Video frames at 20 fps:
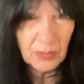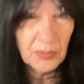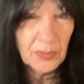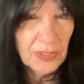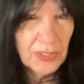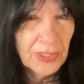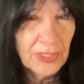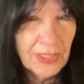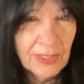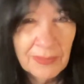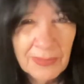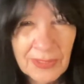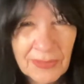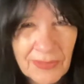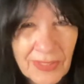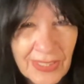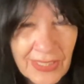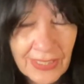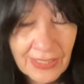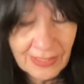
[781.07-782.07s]
or predicament
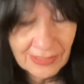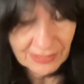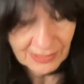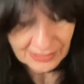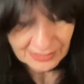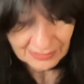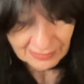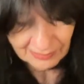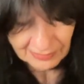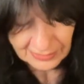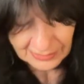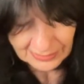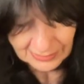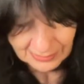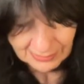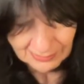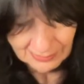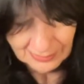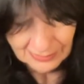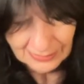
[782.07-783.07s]
we get ourselves
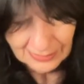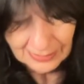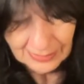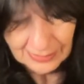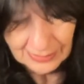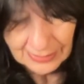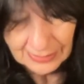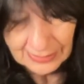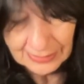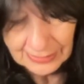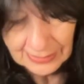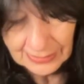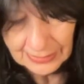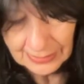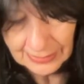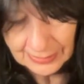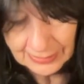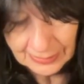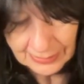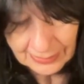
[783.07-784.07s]
in.
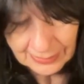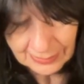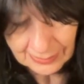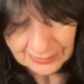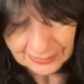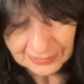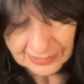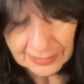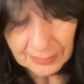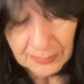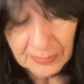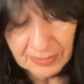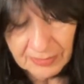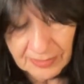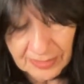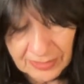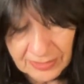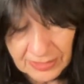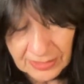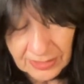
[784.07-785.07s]
And some of our